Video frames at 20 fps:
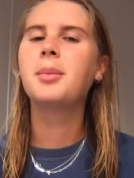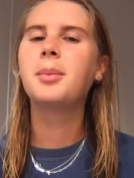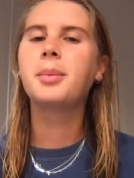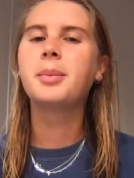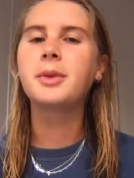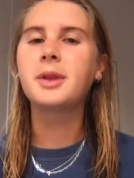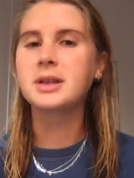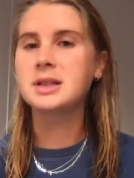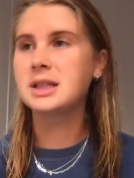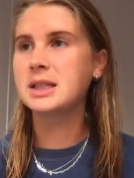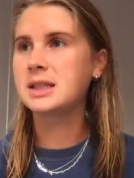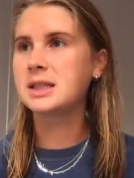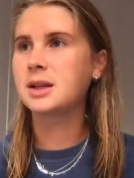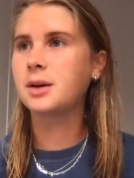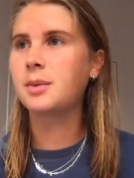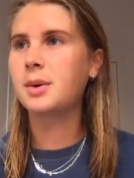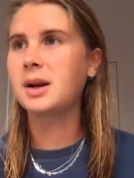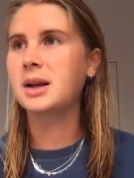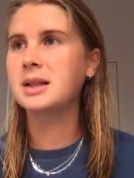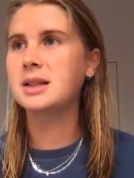Does he still
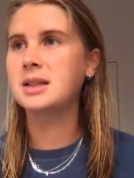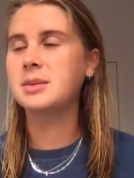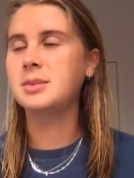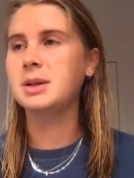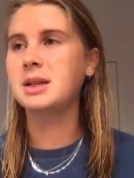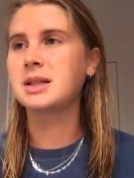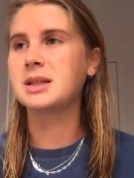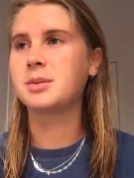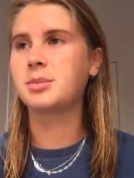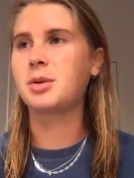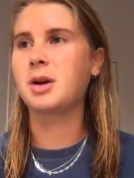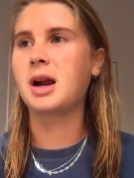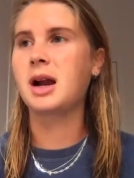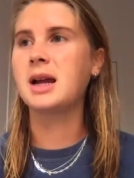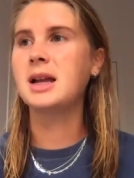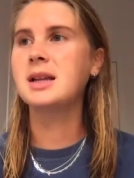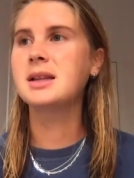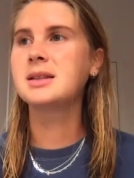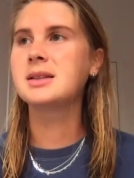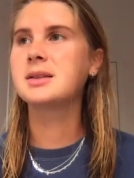want it to be a
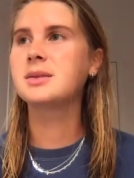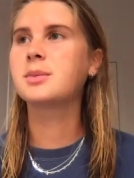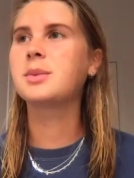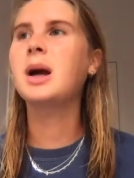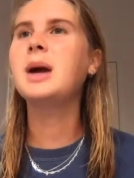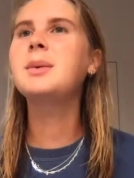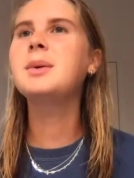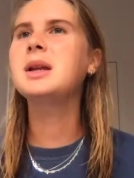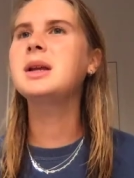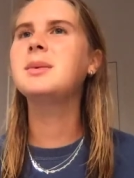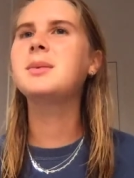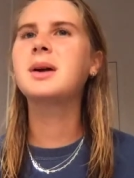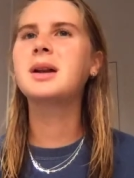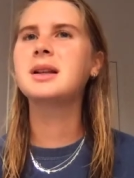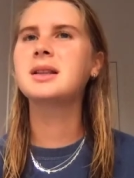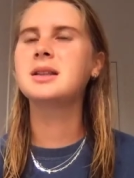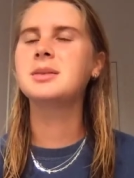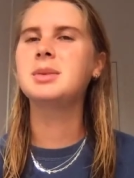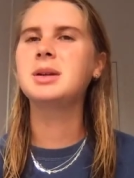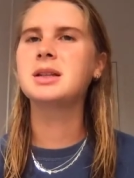surprise? Why would he want it
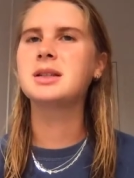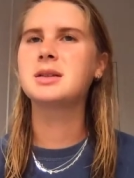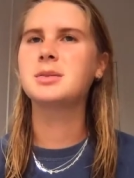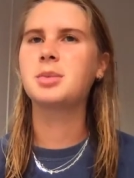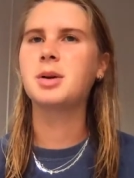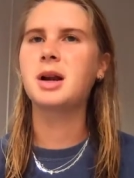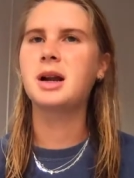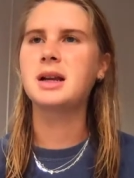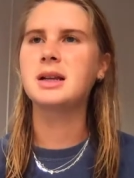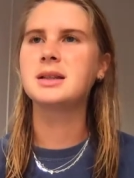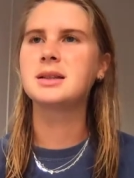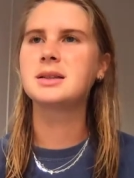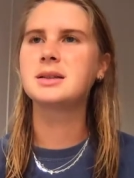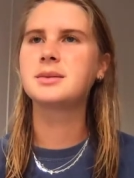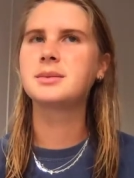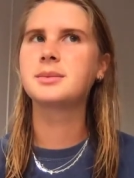to be a surprise?